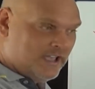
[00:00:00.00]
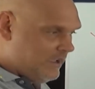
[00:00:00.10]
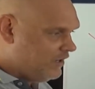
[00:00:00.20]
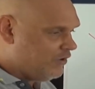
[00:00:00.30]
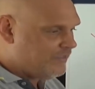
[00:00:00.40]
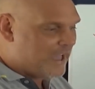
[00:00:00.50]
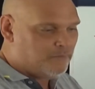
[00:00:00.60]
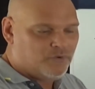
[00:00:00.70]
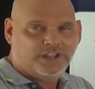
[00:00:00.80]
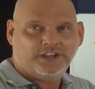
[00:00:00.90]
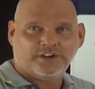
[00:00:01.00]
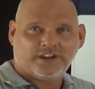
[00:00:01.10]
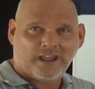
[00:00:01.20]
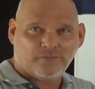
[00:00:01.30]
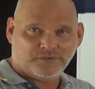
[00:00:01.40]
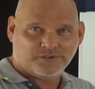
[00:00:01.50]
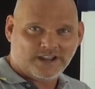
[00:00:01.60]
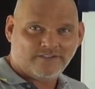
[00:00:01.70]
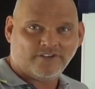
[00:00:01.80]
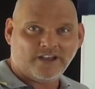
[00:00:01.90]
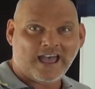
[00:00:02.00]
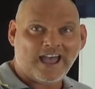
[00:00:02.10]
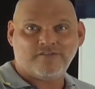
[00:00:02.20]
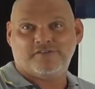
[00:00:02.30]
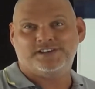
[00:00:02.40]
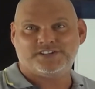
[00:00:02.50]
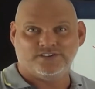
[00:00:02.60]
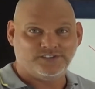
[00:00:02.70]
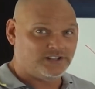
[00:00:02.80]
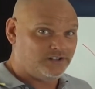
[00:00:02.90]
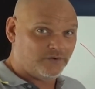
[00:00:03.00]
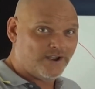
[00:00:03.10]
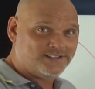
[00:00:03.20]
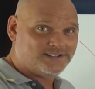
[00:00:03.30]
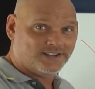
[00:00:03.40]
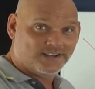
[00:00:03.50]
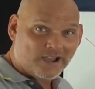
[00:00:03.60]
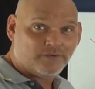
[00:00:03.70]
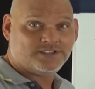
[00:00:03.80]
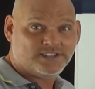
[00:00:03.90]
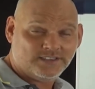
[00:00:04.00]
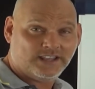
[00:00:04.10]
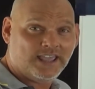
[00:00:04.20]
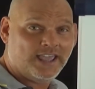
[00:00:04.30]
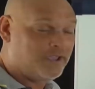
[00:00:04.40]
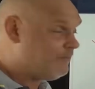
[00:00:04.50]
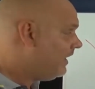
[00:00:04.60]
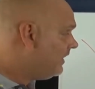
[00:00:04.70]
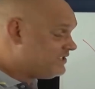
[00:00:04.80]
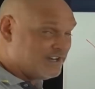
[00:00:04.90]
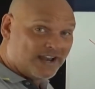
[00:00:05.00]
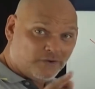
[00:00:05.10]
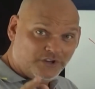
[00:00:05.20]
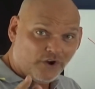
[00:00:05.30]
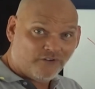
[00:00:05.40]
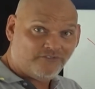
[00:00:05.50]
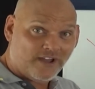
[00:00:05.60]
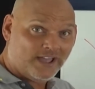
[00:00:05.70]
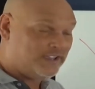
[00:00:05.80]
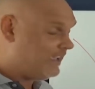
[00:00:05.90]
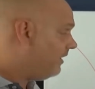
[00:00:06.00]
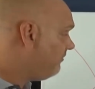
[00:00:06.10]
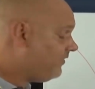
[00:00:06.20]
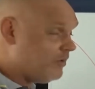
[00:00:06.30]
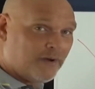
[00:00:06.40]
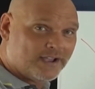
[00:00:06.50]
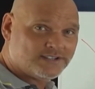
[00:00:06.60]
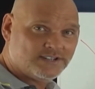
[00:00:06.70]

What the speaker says: you know, that money in your account was never at risk until you entered. Now it's in the game, so now you're fair game for the banks and